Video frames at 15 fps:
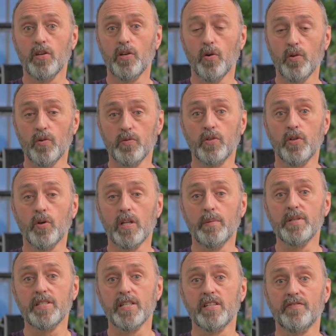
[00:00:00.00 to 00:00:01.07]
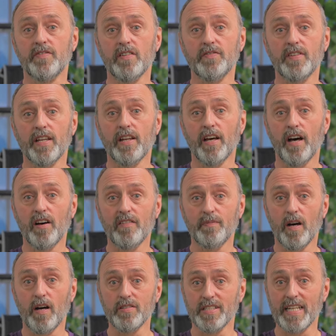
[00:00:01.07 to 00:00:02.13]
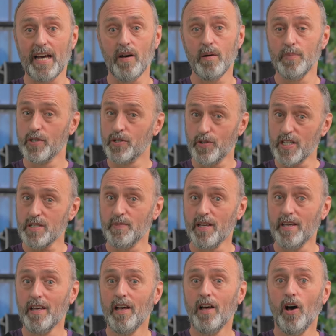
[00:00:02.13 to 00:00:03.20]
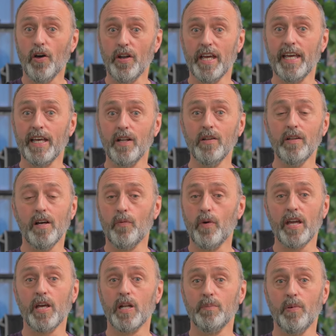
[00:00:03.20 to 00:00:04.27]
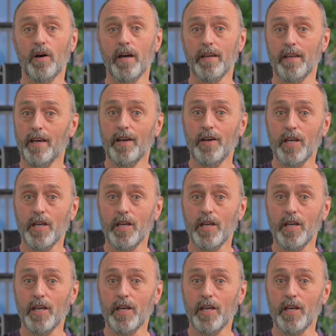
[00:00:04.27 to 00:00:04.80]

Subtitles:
You're limited to 15.5 miles an hour, but trust me, on a hill, a regular bike,